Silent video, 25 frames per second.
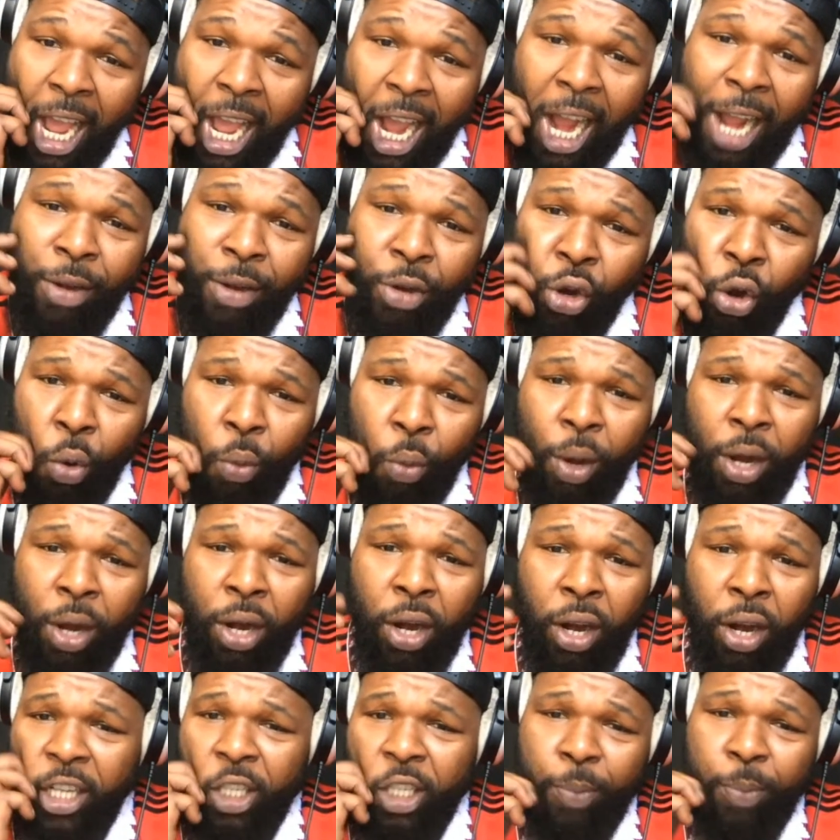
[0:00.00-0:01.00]
I know we're
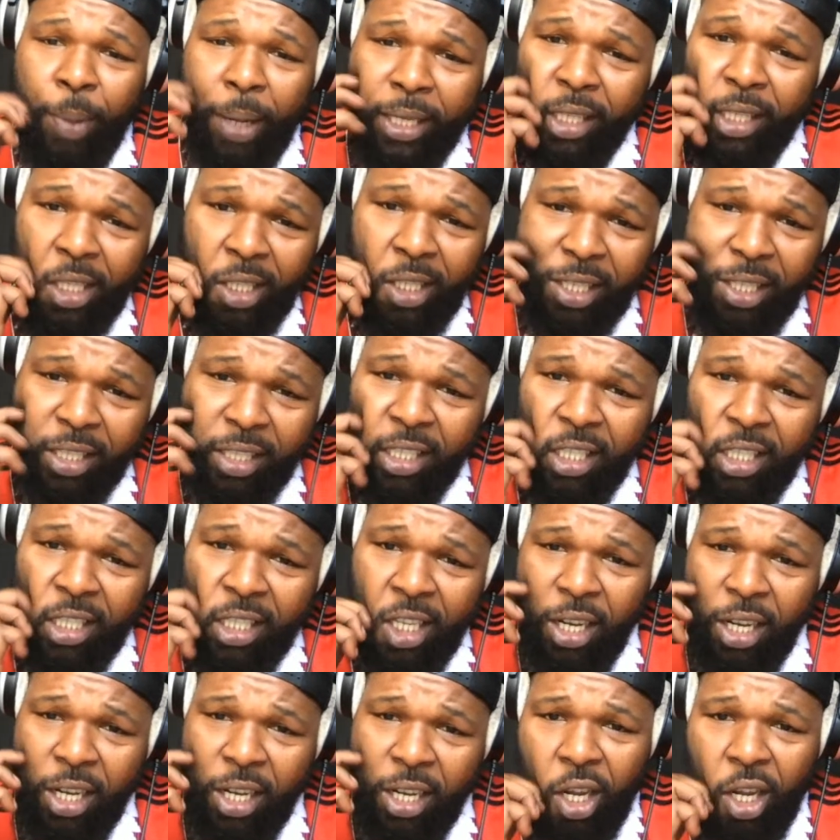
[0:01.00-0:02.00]
not expecting to see
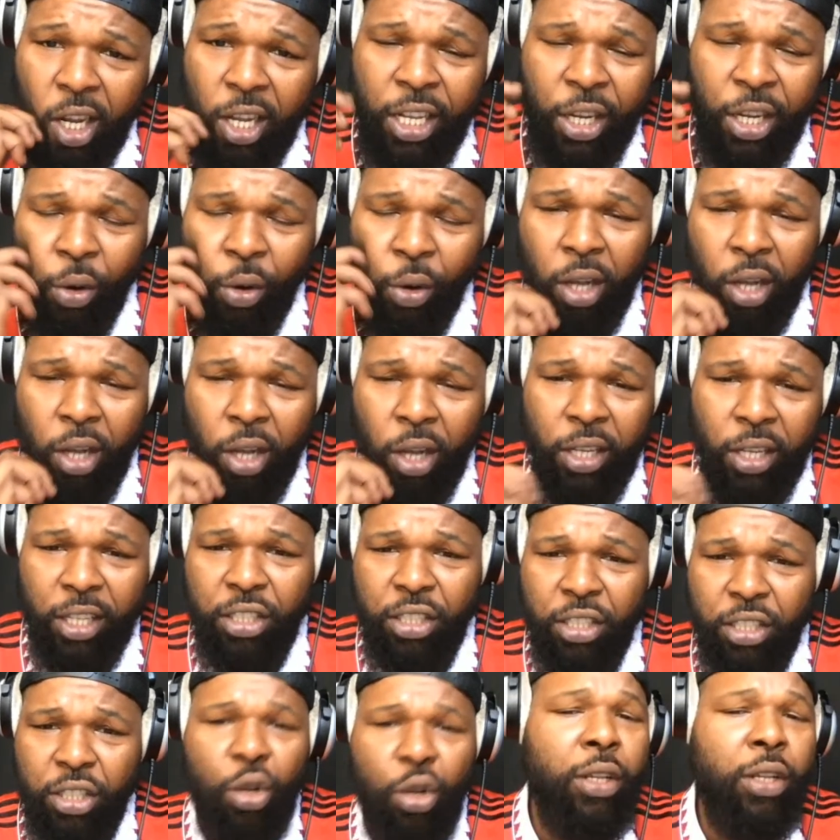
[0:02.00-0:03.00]
a
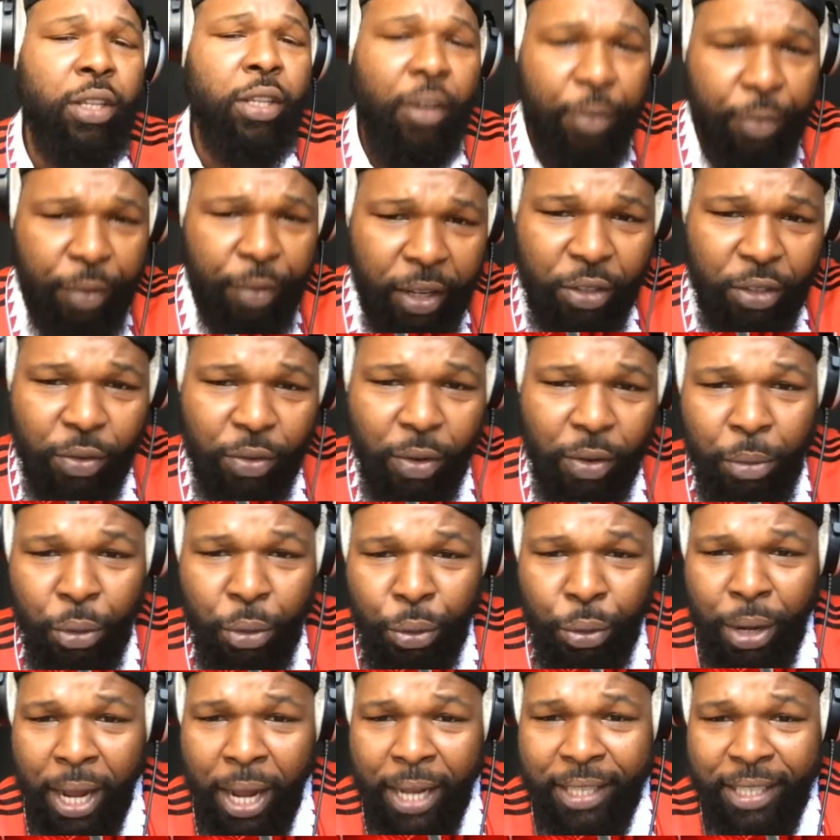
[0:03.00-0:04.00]
slaughter fest from
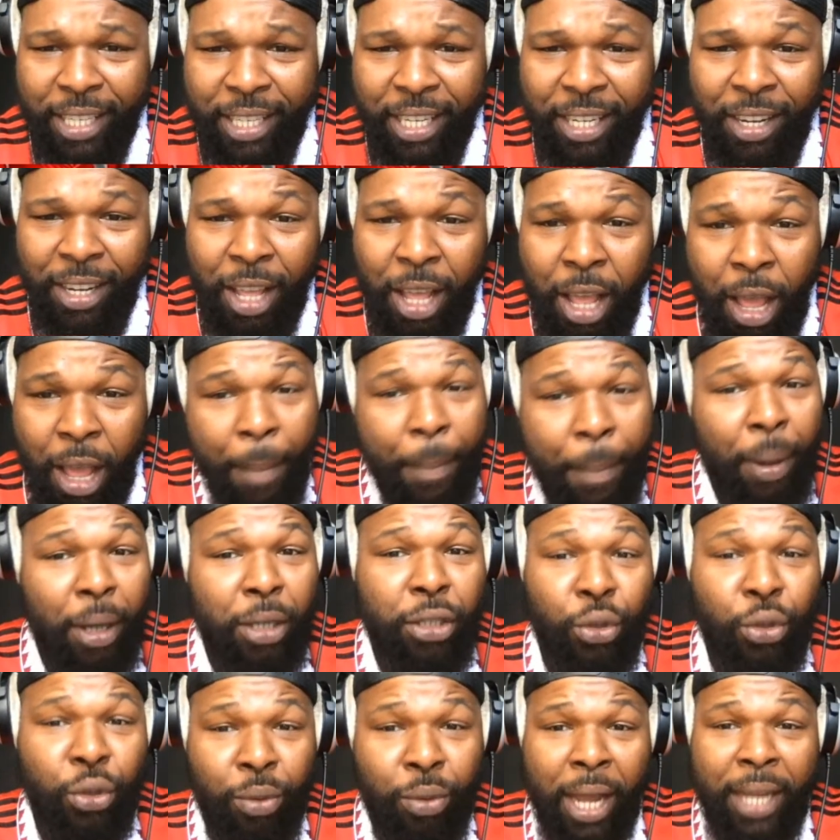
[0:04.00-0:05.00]
United,
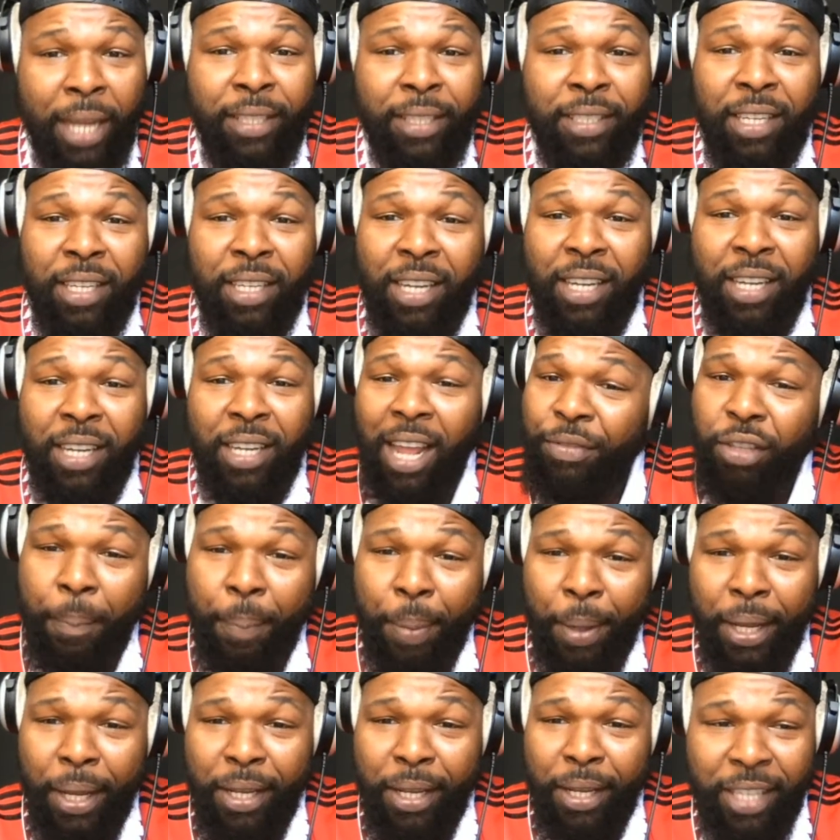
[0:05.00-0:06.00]
but United have some
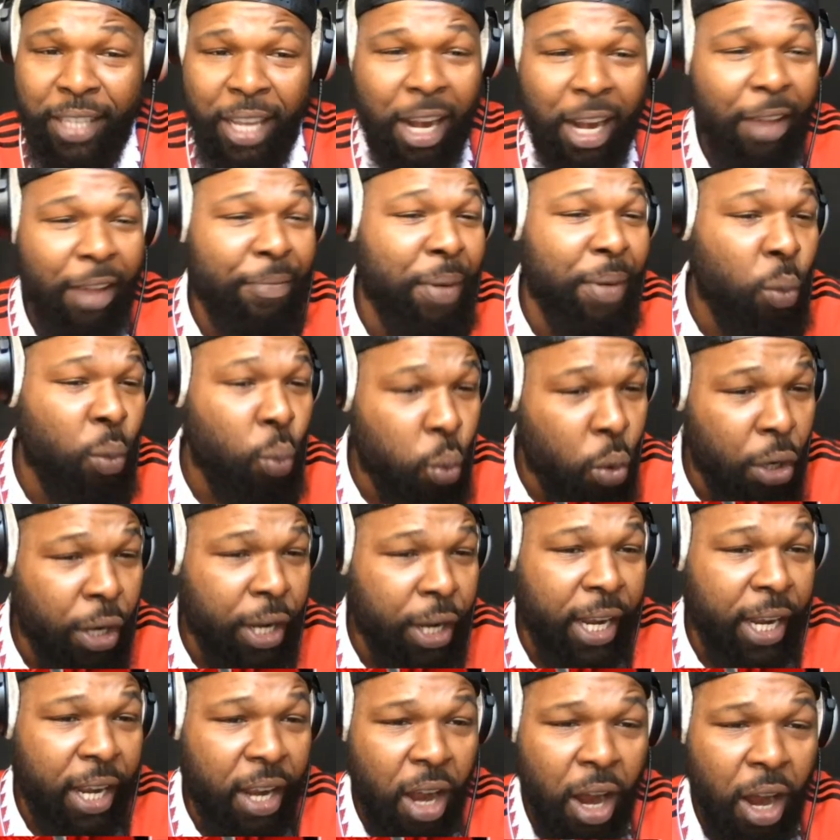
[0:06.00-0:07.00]
players that have been
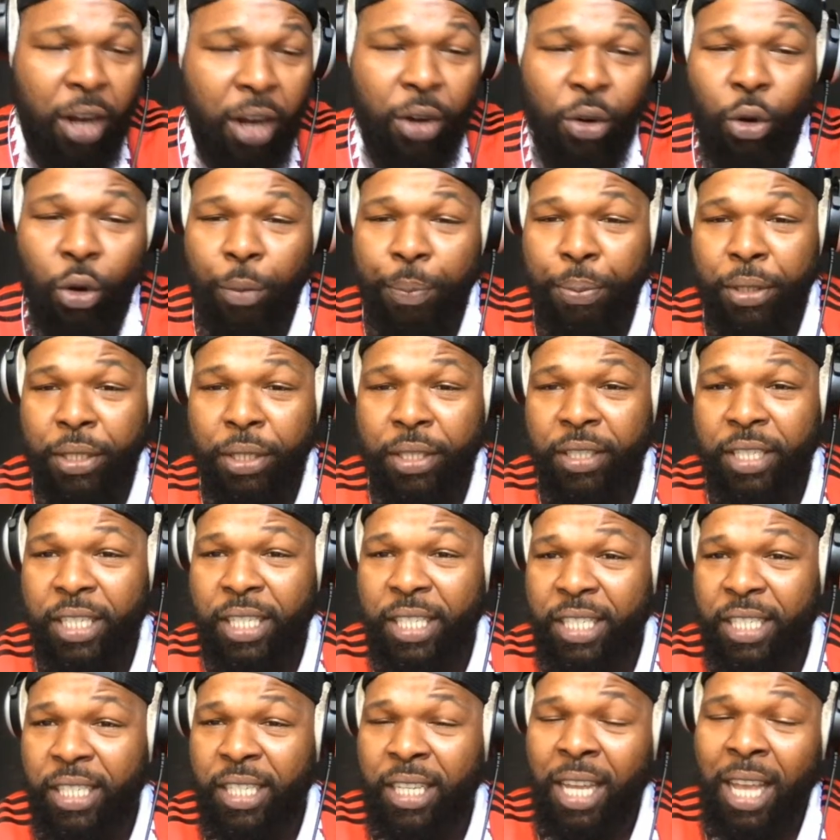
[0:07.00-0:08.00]
working hard all
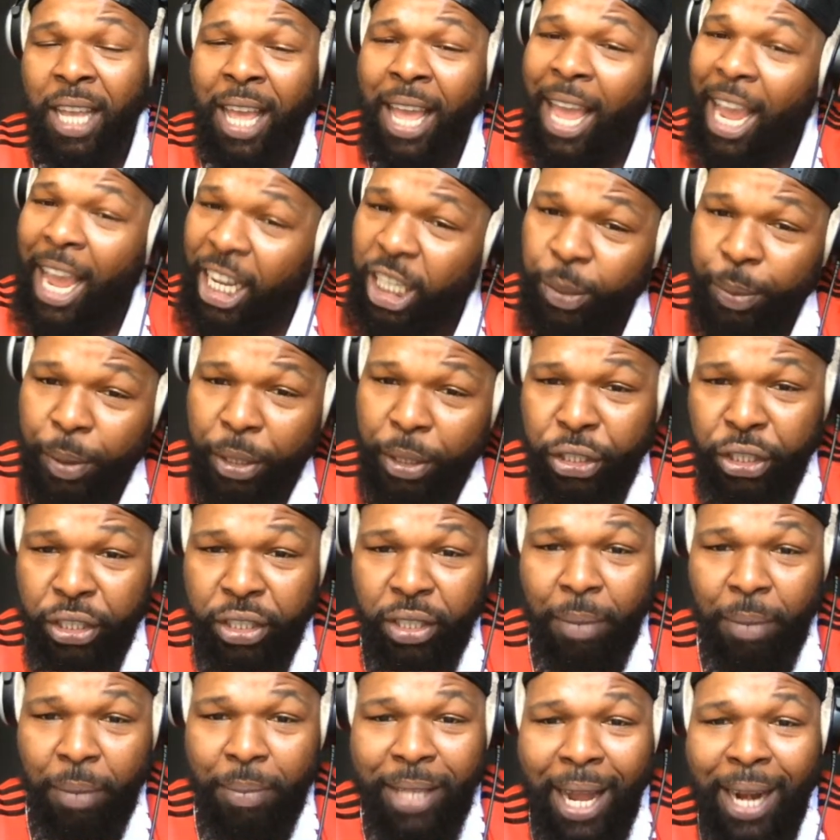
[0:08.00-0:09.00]
preseason, especially
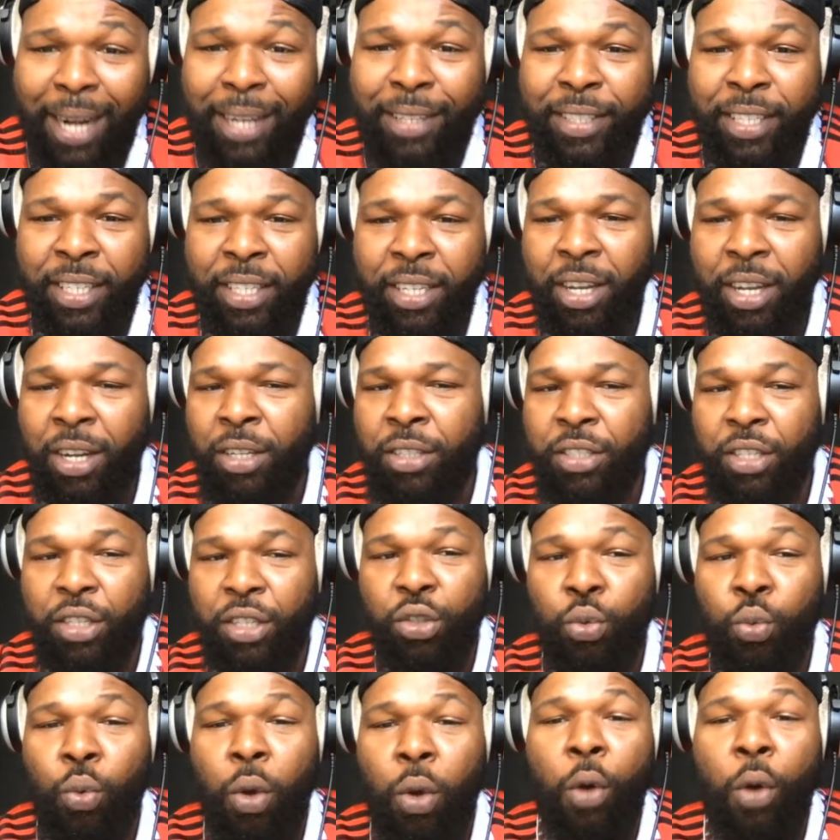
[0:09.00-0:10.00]
some talented youngsters
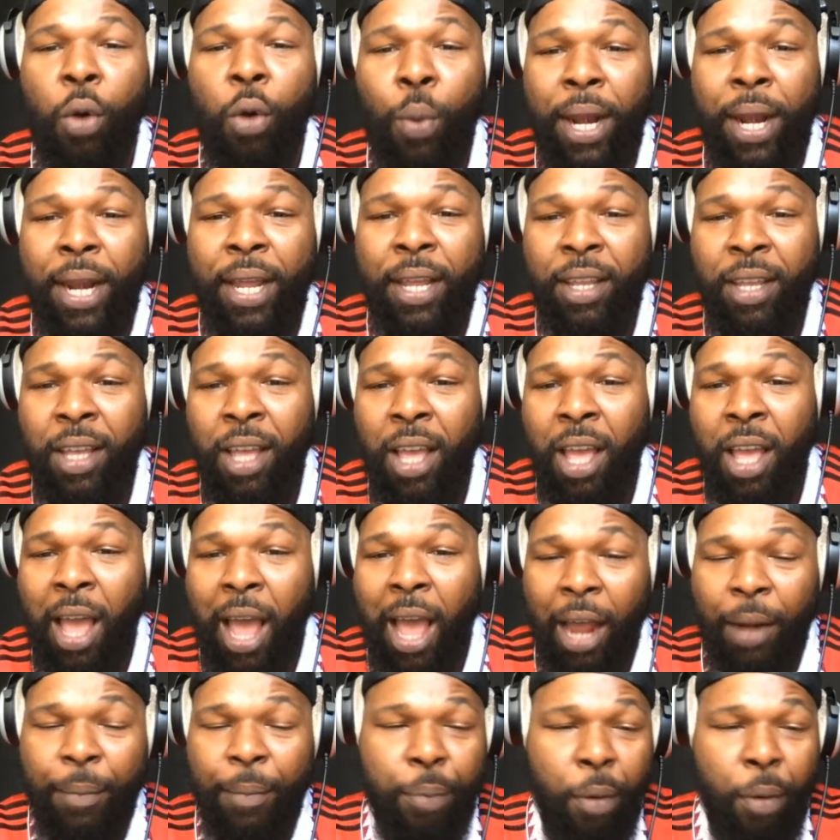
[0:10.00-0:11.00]
who are willing
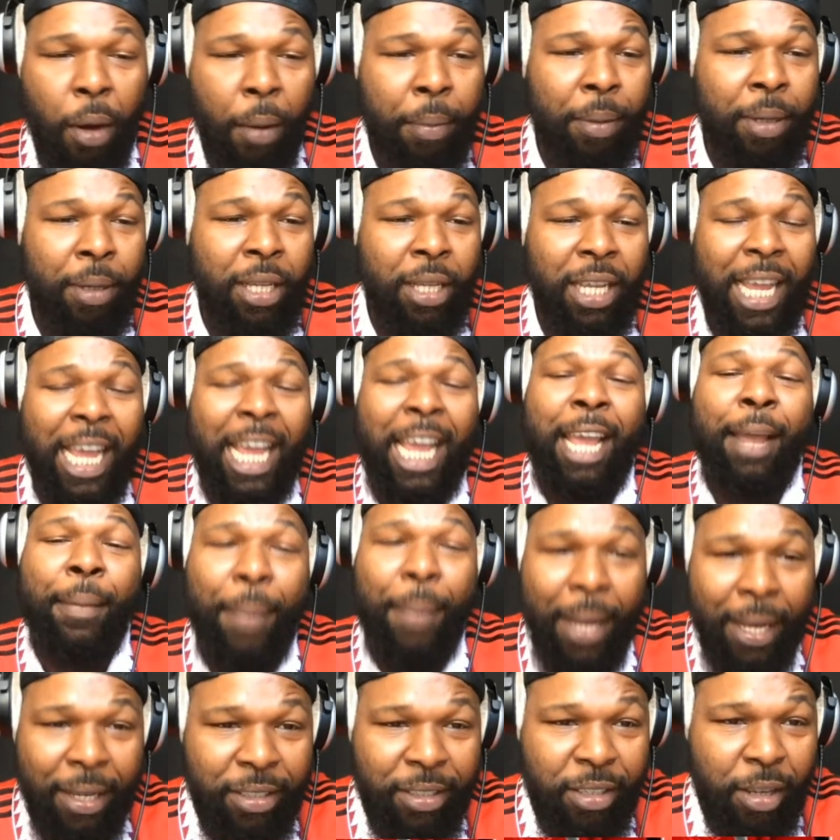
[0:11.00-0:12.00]
and probably
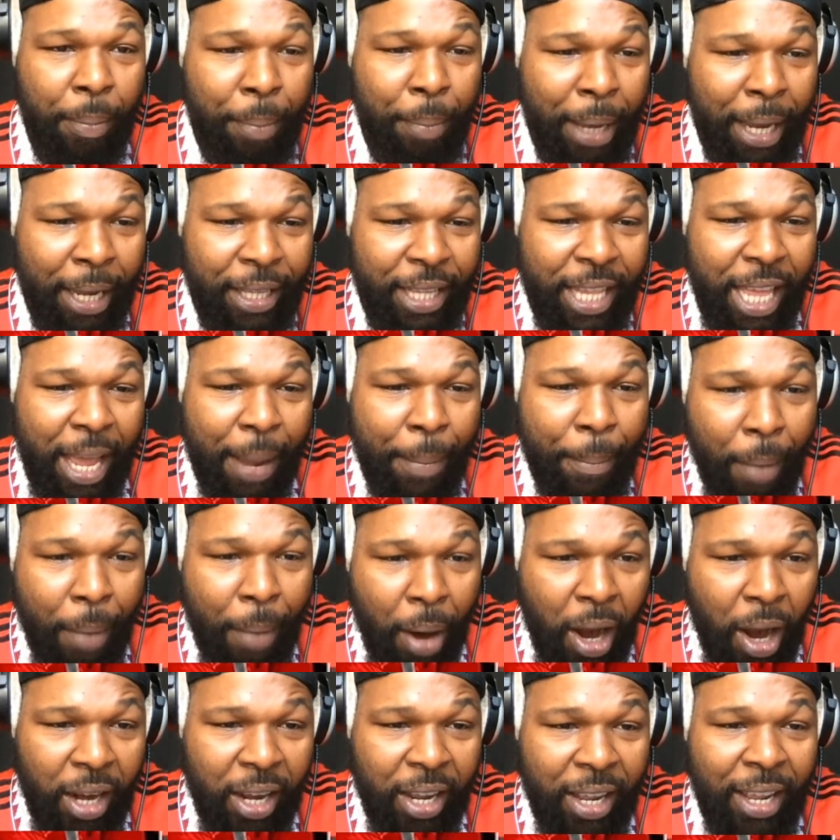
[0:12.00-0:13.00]
aiming to make their
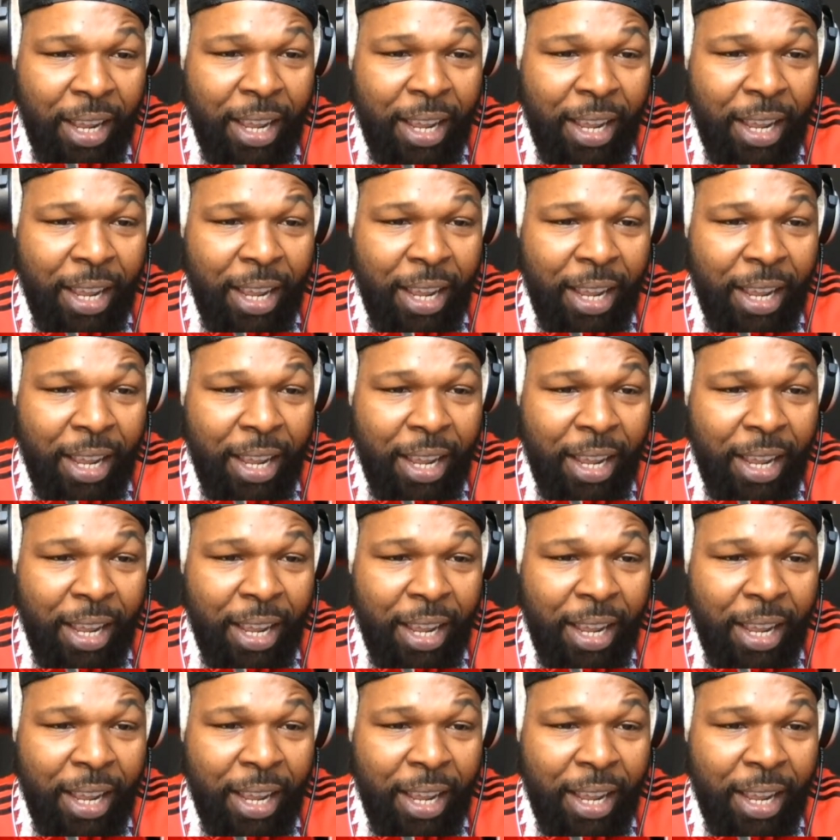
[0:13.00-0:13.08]
mark.